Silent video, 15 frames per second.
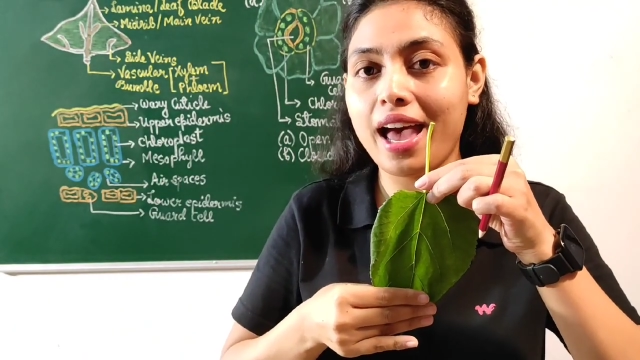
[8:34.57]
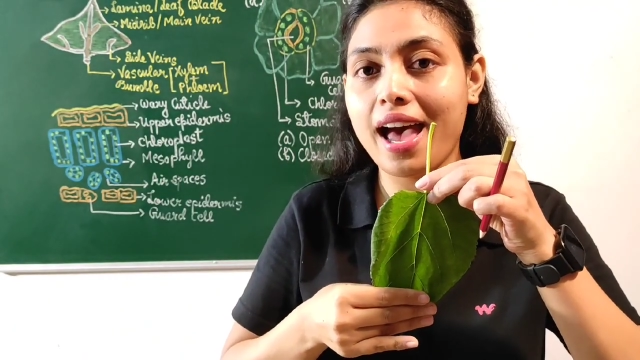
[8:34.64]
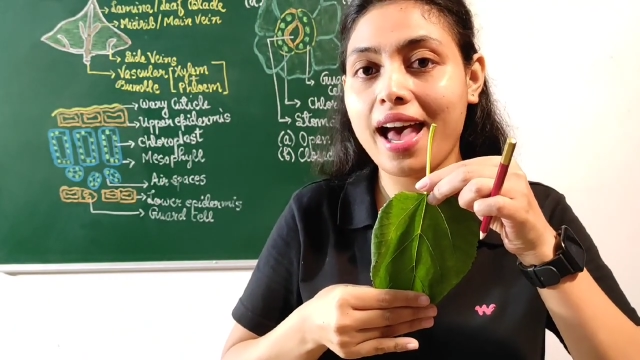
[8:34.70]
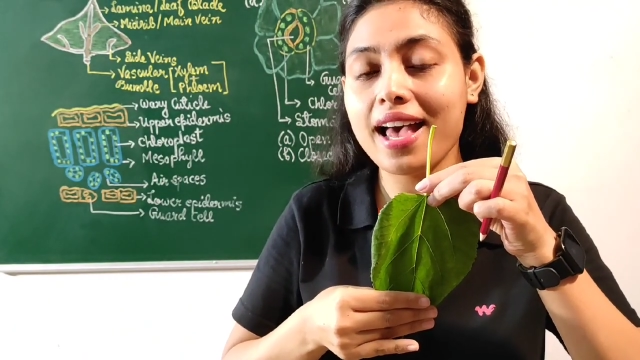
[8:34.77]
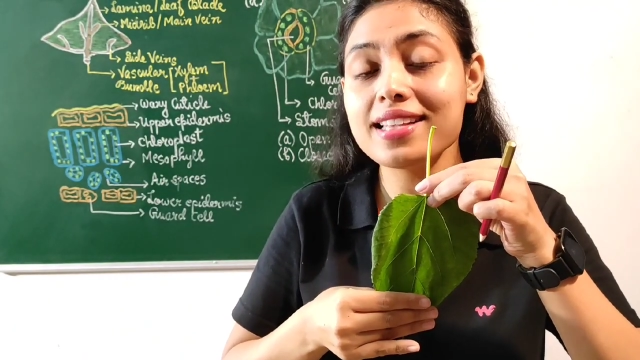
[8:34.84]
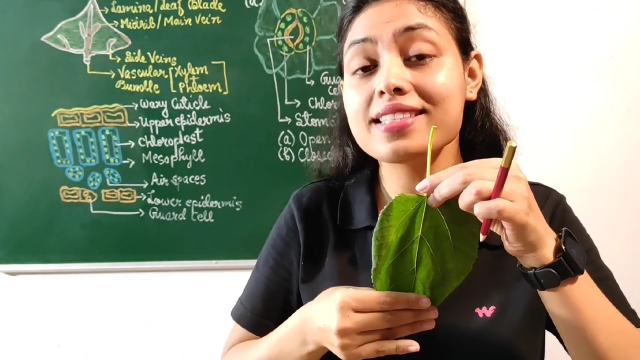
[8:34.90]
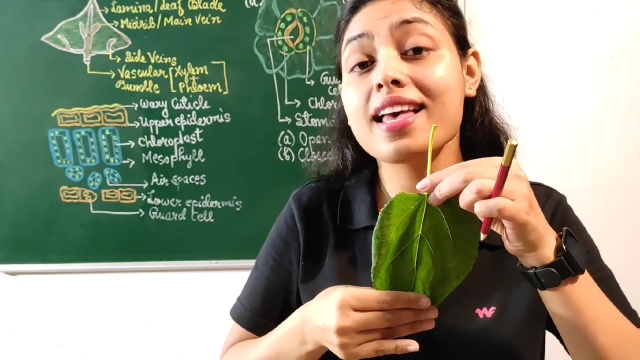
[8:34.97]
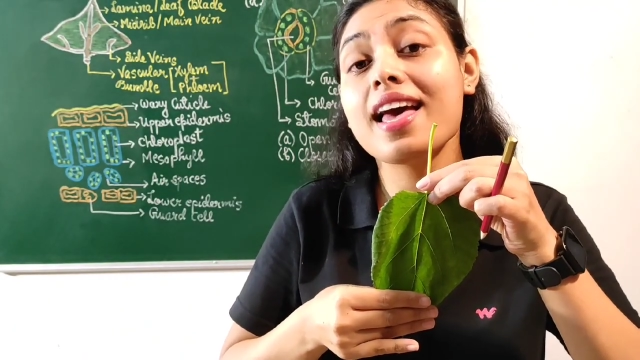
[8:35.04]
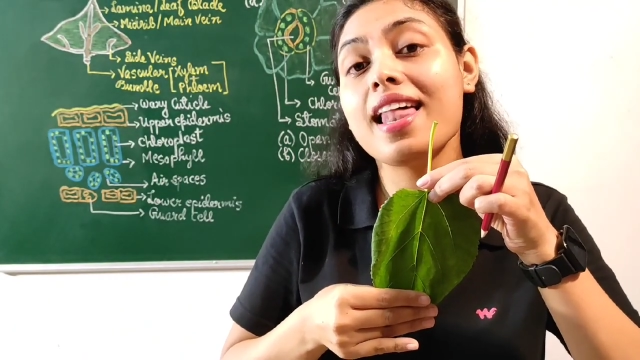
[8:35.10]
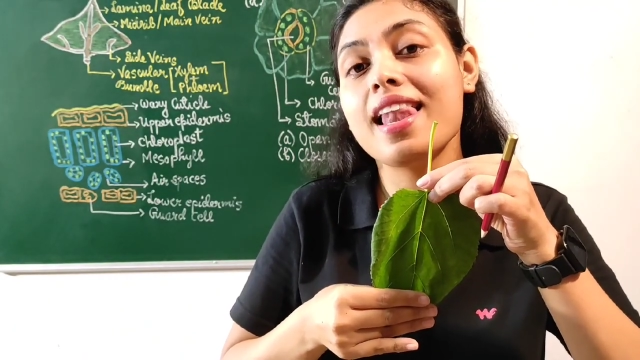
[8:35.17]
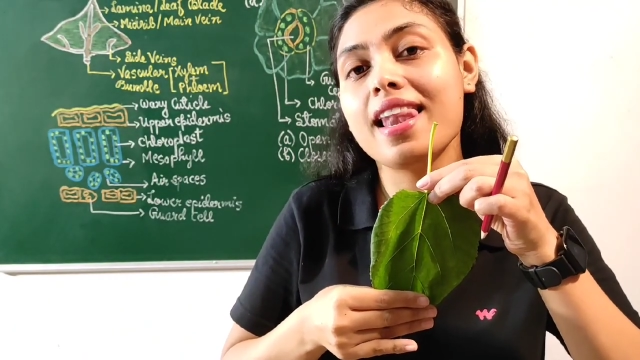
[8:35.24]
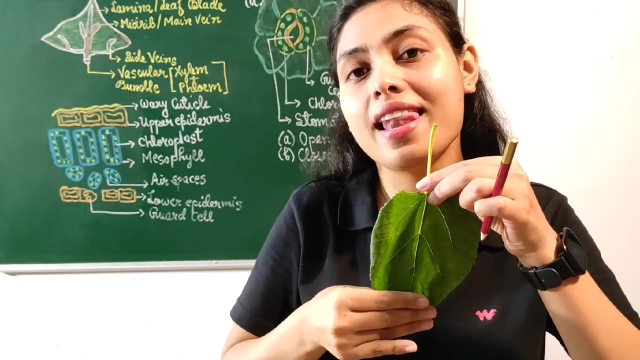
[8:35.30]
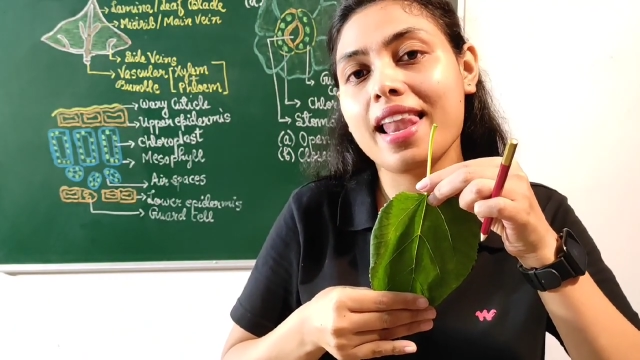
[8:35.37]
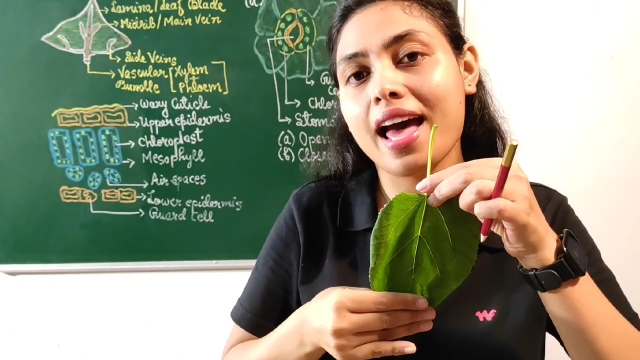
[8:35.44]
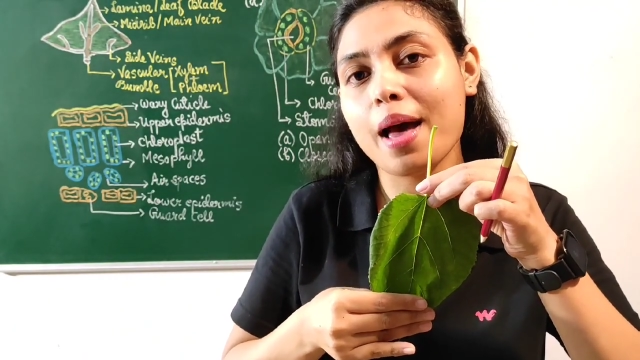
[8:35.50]
as
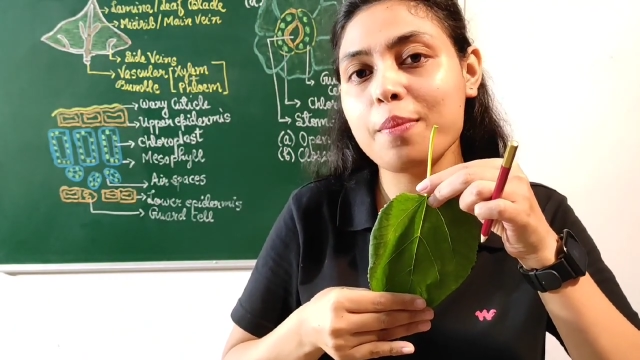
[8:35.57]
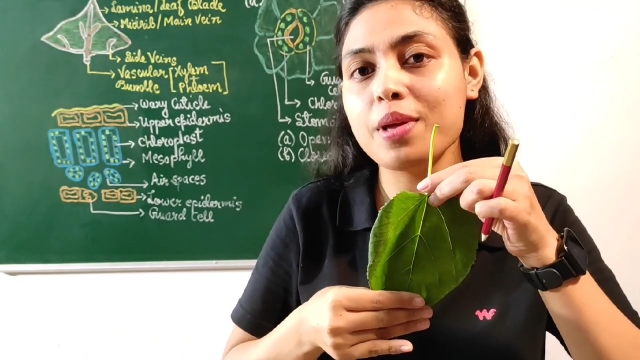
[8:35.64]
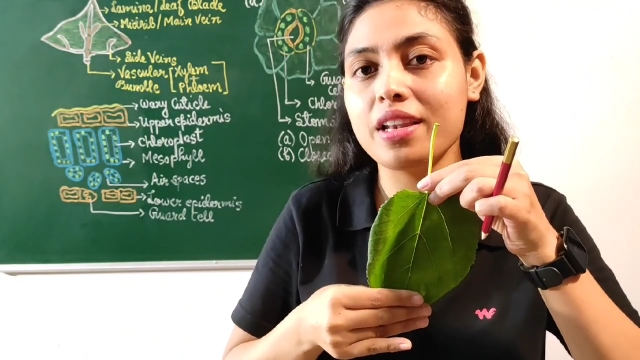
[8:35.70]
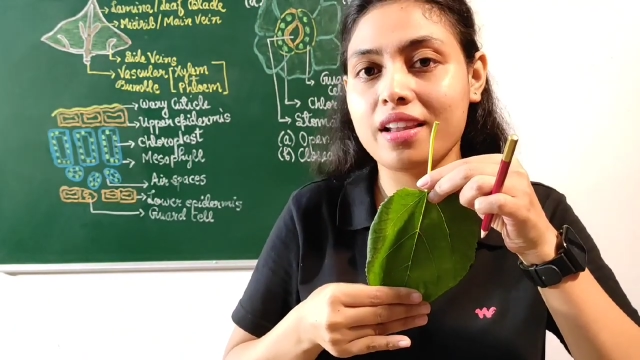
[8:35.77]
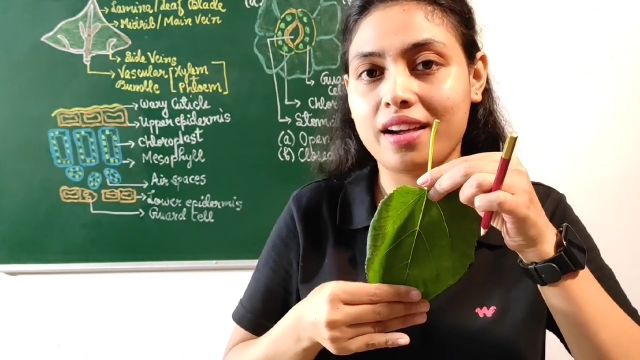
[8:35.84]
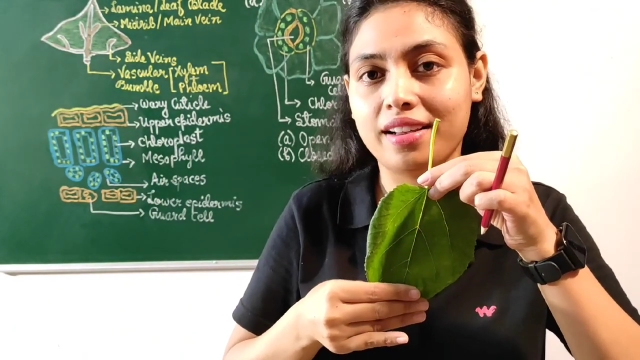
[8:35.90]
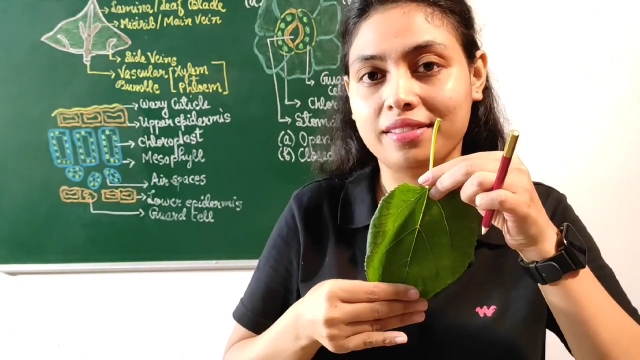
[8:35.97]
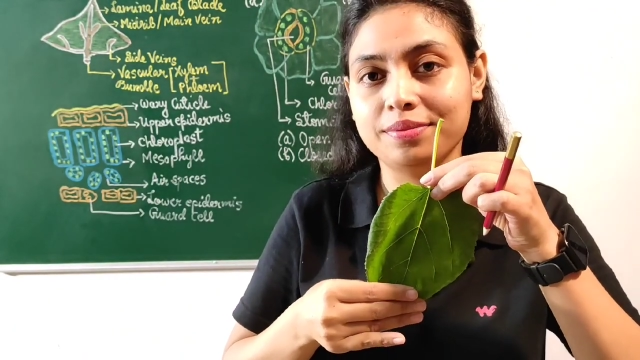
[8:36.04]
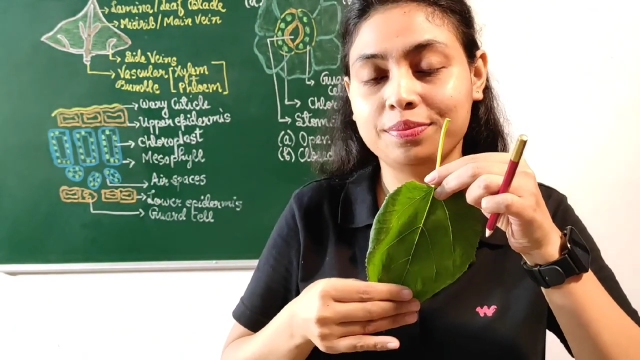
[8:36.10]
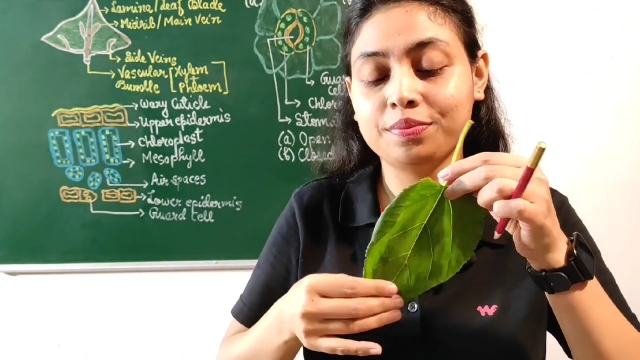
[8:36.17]
lamina.